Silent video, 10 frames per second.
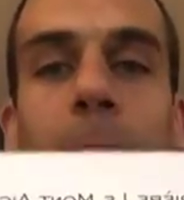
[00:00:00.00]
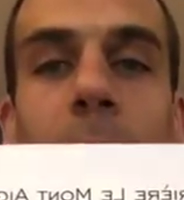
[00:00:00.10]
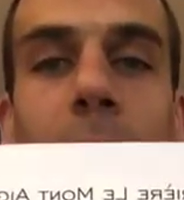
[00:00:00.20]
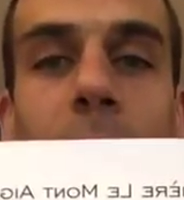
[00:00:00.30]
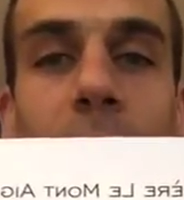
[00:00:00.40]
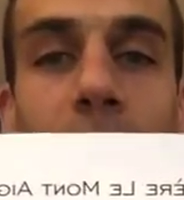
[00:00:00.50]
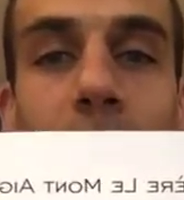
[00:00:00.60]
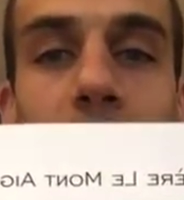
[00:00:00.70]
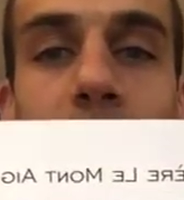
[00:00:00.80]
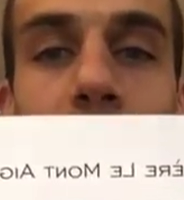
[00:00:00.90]
So
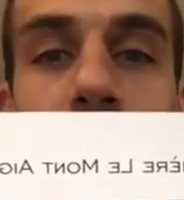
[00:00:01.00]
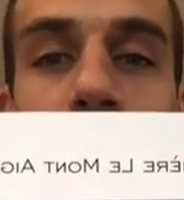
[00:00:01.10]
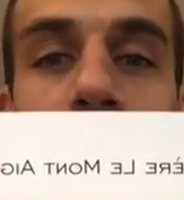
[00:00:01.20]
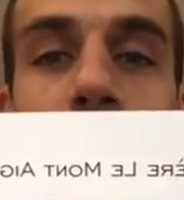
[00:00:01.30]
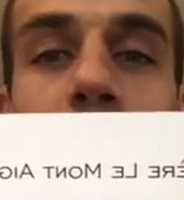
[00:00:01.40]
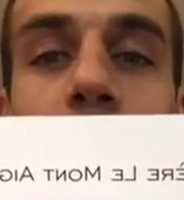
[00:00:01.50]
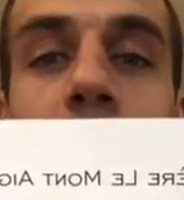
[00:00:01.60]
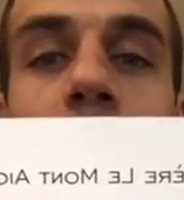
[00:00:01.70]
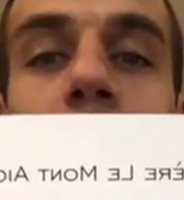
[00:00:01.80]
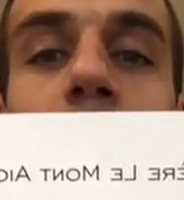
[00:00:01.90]
that's Derrière le Montaigu.
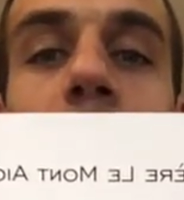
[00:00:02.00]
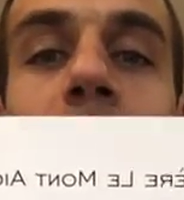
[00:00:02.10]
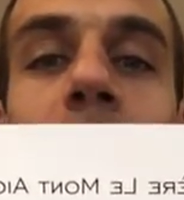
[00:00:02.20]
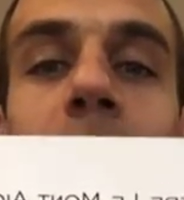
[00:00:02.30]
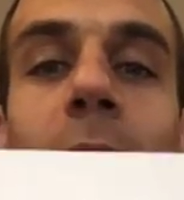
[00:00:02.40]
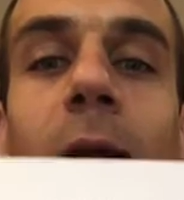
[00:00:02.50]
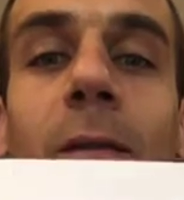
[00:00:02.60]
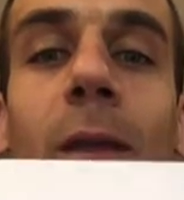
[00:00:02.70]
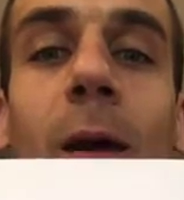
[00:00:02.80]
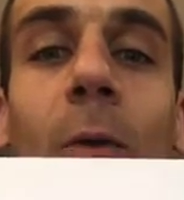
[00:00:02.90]
Right here,
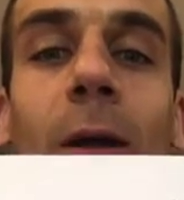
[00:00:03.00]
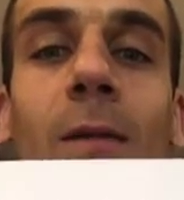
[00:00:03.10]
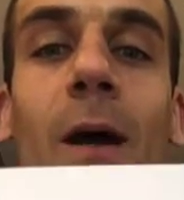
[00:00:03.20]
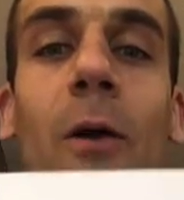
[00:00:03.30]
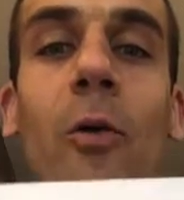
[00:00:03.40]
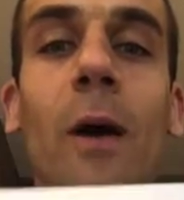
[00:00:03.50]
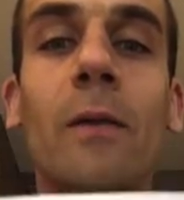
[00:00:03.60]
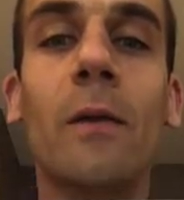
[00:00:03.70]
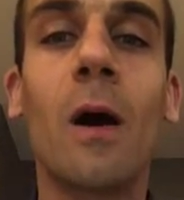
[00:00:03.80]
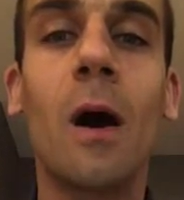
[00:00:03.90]
right now, you are
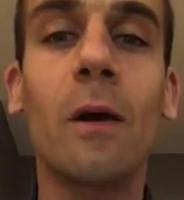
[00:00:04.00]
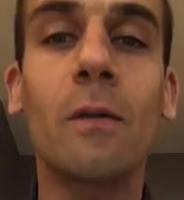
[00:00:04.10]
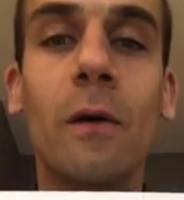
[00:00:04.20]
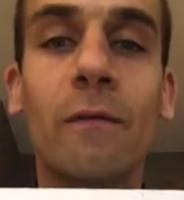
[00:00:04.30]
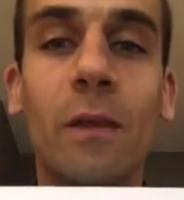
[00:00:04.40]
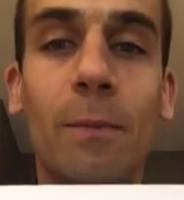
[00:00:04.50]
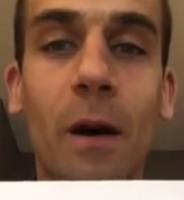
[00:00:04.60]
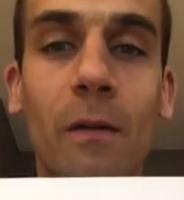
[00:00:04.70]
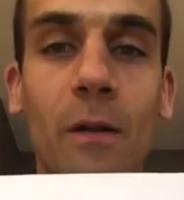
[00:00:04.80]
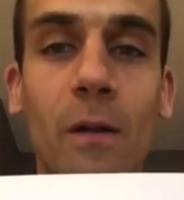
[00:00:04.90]
in the heart of this
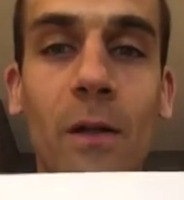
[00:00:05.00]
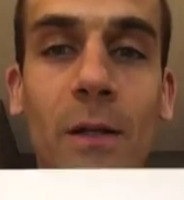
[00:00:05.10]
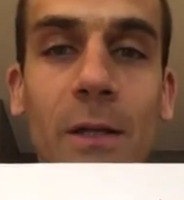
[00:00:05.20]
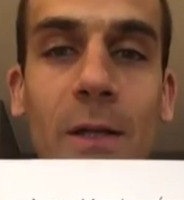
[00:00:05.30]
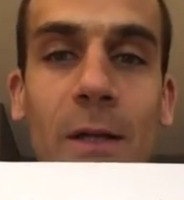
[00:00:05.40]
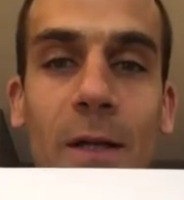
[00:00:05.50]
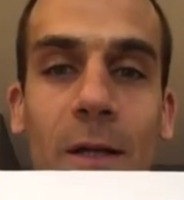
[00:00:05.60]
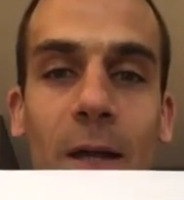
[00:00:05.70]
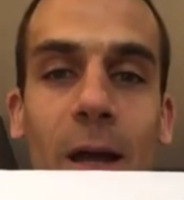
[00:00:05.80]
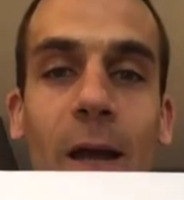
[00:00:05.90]
parcel.
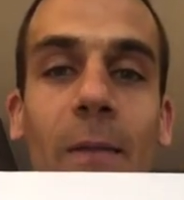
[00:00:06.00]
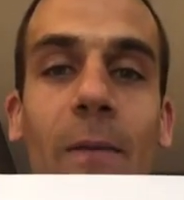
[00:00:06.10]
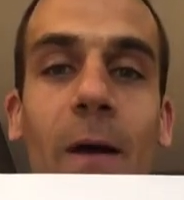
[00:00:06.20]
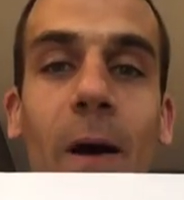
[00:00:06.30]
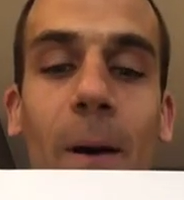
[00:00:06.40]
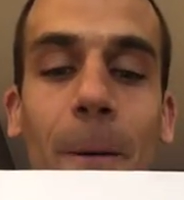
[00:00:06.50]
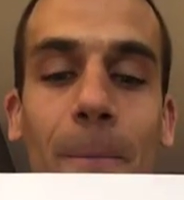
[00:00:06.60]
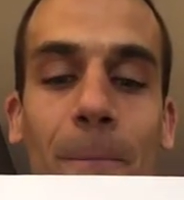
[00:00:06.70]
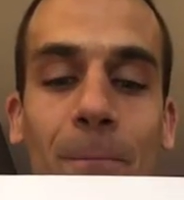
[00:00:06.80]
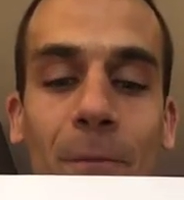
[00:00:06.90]
And
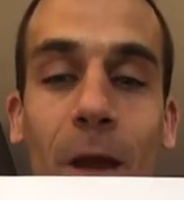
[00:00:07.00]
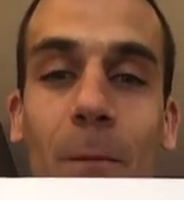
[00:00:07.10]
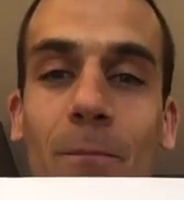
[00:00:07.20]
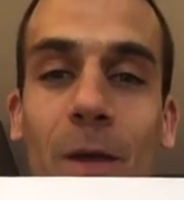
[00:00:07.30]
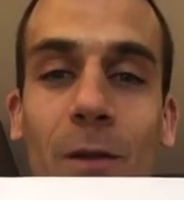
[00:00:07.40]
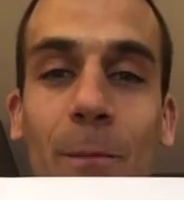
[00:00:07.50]
yeah, that's a